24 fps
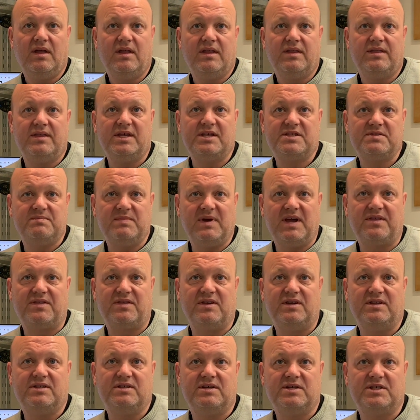This
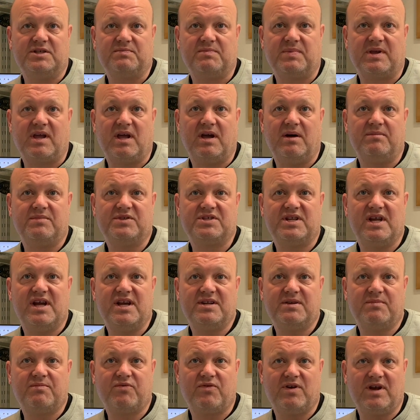method has become
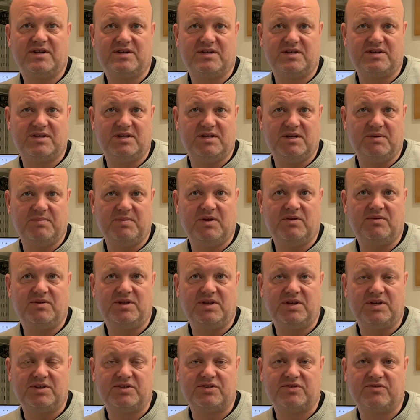standard practice in the building
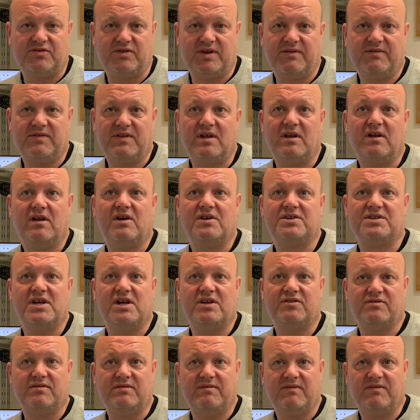industry for the last
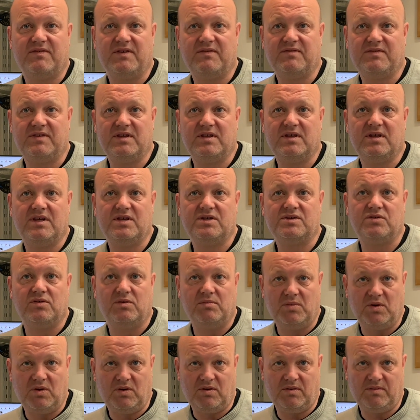150 years or
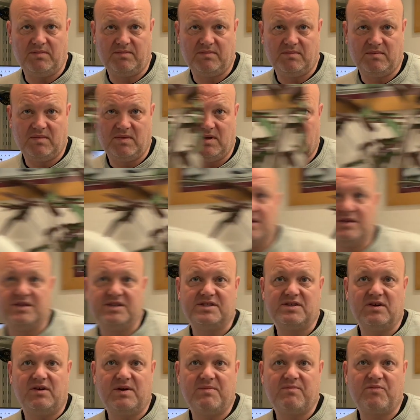more. The
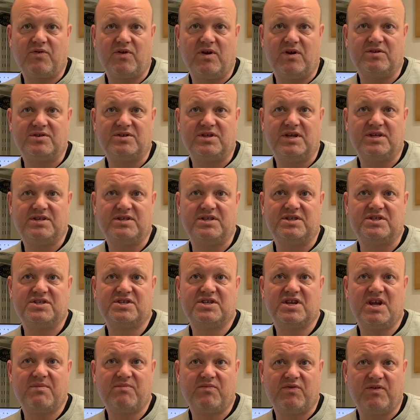design process is
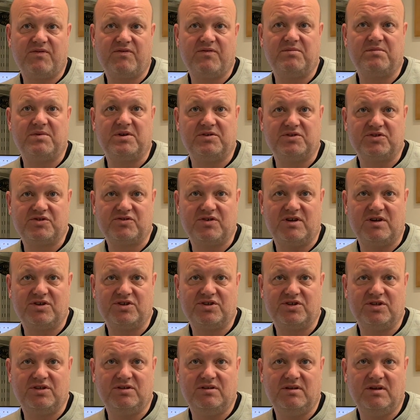separate from
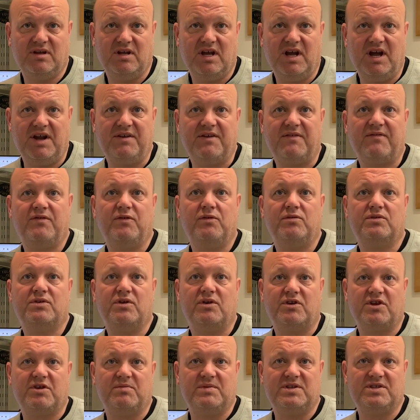construction and a full
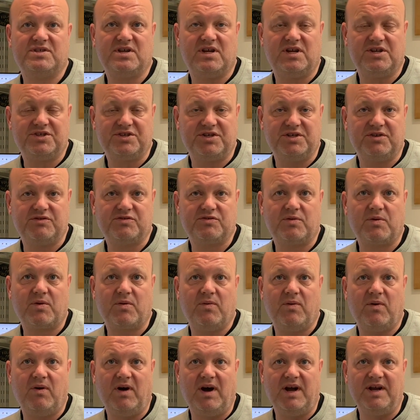documentation is
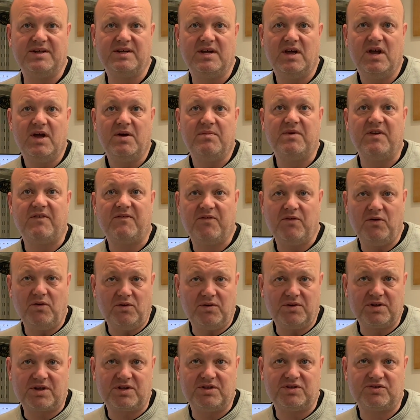required
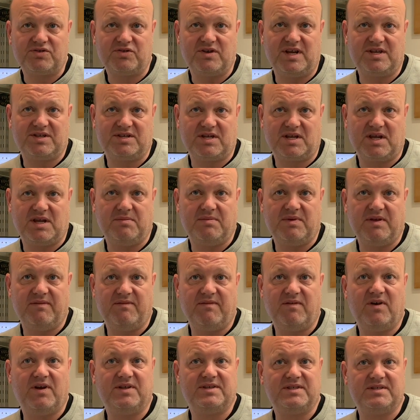before the contractor can be
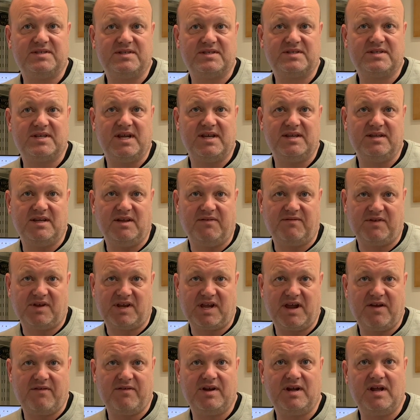invited to tender for
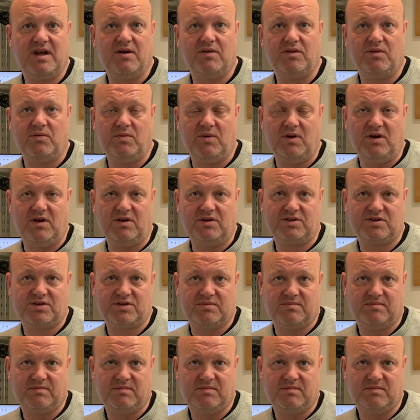carrying out the works.